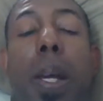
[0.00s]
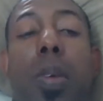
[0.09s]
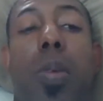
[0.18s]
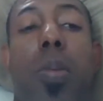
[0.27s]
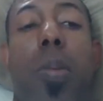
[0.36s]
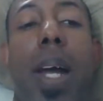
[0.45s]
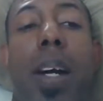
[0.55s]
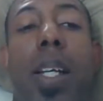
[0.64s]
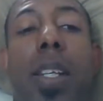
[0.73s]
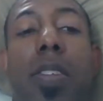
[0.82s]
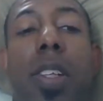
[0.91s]
You remember how
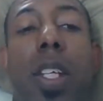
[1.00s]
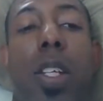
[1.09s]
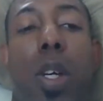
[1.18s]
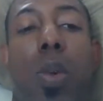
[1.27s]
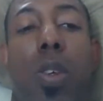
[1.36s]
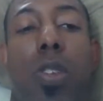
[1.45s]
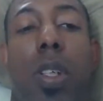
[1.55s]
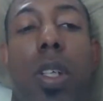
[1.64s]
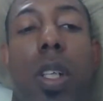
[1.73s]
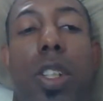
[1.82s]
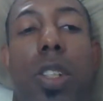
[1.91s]
insulin lowers
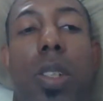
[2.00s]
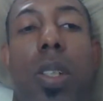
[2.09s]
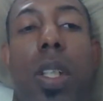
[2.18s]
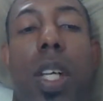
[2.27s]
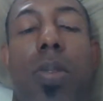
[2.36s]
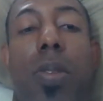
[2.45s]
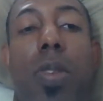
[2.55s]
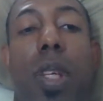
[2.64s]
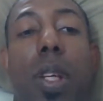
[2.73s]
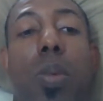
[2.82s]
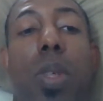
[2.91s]
sugar levels?
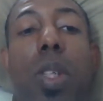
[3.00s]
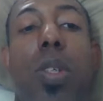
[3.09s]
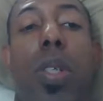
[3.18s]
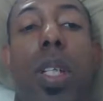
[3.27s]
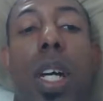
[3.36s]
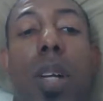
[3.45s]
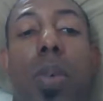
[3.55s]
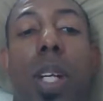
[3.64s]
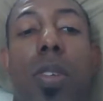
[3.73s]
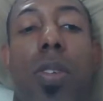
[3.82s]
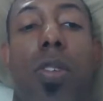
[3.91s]
Well, glucagon
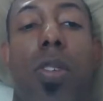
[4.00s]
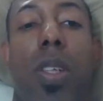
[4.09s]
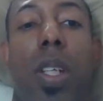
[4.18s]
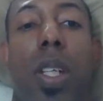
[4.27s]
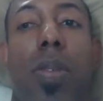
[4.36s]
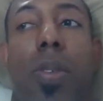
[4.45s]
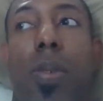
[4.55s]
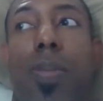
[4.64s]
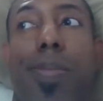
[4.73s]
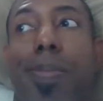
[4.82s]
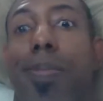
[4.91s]
raises sugar levels.
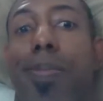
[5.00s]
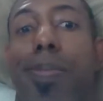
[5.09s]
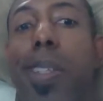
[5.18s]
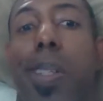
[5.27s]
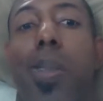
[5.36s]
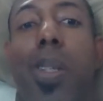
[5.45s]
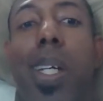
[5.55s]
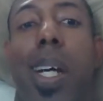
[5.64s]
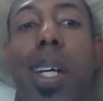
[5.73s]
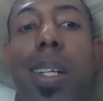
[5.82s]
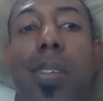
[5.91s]

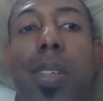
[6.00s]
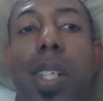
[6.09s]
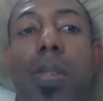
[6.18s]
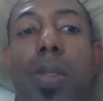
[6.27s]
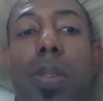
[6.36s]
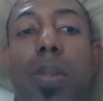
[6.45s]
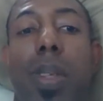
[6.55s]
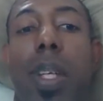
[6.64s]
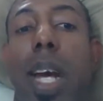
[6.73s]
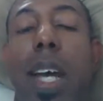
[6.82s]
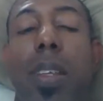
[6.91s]
Glucagon isn't evil.
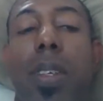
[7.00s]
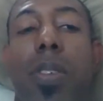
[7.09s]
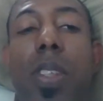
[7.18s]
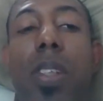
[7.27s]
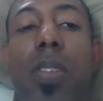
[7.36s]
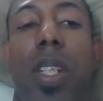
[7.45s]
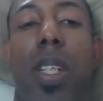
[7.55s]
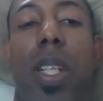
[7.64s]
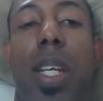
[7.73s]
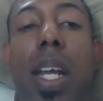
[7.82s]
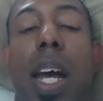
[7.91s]
Neither is insulin.
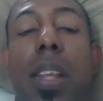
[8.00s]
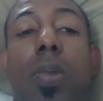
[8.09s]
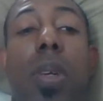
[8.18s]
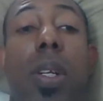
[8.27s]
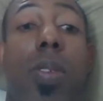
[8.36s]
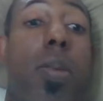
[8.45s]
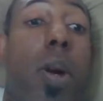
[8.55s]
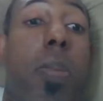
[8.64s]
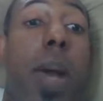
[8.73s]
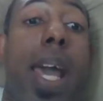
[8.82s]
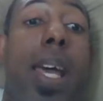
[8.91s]
Neither one of them are
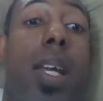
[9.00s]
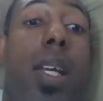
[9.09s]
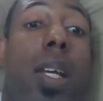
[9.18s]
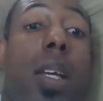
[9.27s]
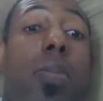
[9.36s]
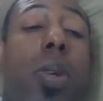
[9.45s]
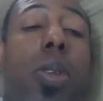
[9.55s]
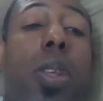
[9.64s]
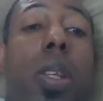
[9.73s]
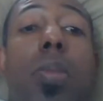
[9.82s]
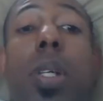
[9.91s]
bad. Both
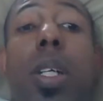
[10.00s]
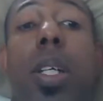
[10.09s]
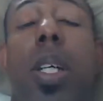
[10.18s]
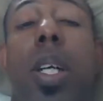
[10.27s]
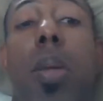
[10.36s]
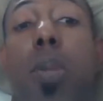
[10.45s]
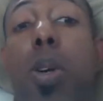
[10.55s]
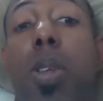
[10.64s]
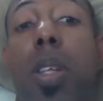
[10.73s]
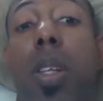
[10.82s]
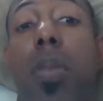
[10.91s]
of them are good, and
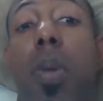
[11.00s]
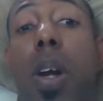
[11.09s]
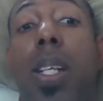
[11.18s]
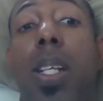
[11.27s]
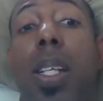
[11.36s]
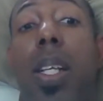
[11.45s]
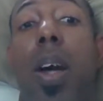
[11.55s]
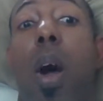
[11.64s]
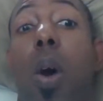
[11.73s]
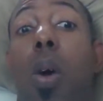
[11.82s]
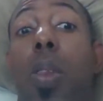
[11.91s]
both of them are needed
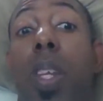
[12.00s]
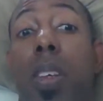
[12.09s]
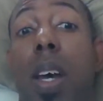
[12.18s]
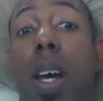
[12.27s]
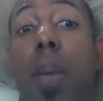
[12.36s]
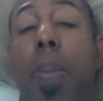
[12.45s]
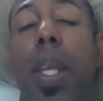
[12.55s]
all the time.